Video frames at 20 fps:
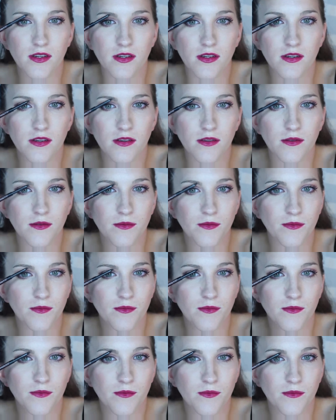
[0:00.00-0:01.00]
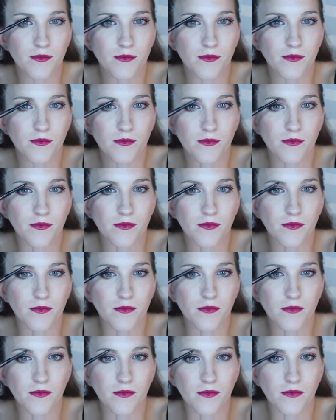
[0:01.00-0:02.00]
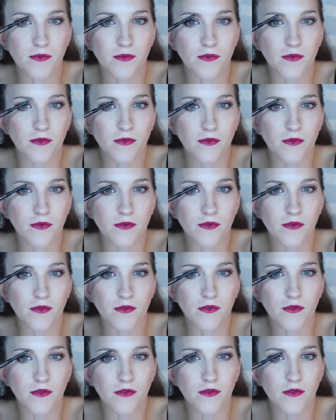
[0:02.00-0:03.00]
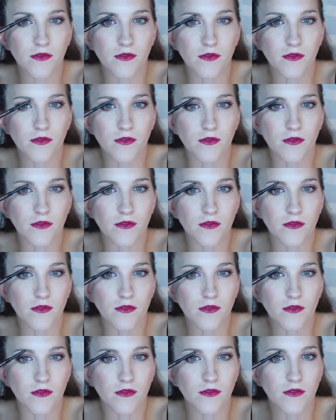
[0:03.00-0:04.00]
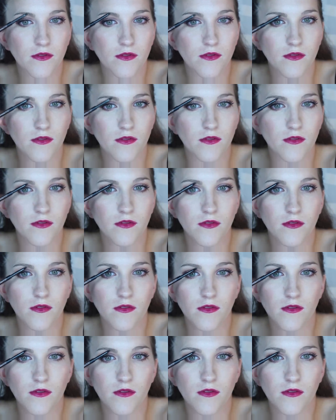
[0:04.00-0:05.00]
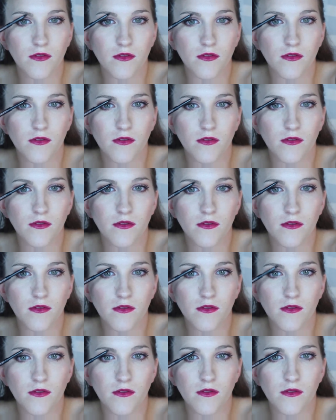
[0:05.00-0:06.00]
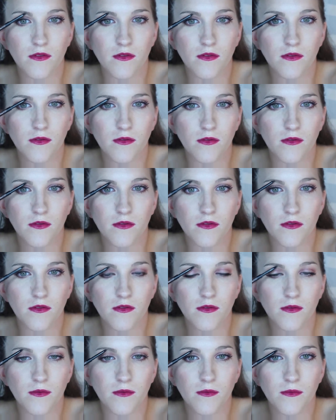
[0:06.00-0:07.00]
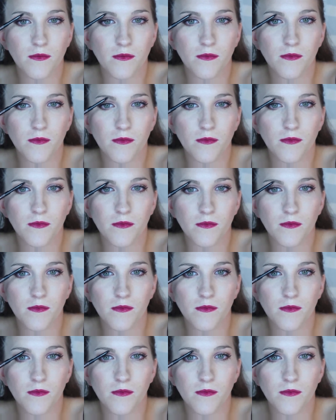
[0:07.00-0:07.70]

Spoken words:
(no one is talking)